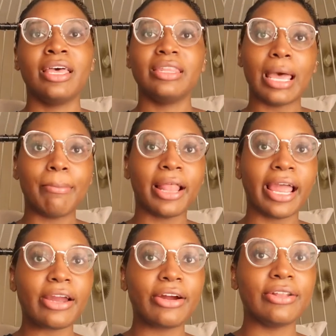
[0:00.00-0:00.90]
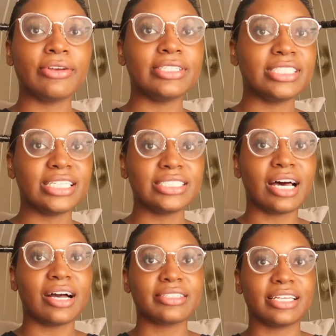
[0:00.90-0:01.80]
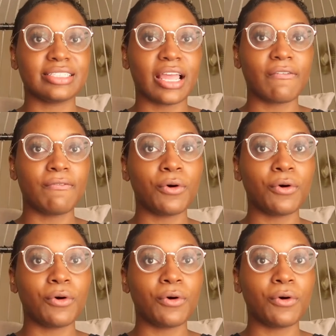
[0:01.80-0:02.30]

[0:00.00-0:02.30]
that black girl on TikTok that's like